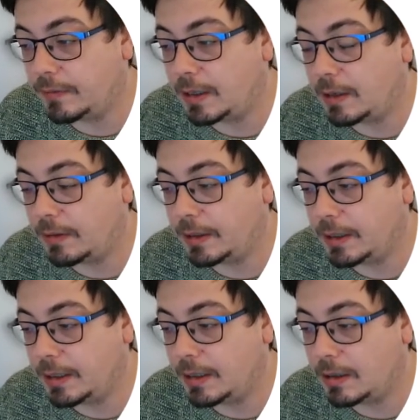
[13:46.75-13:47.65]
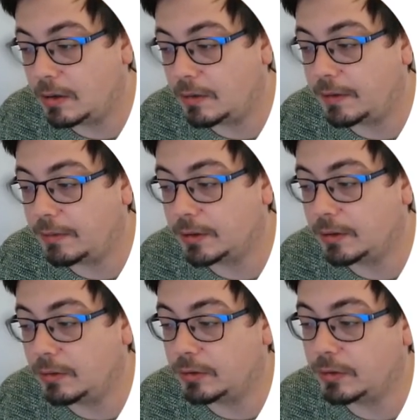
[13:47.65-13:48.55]
our
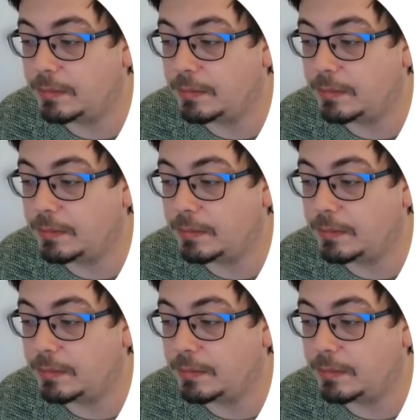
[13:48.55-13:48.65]
solution.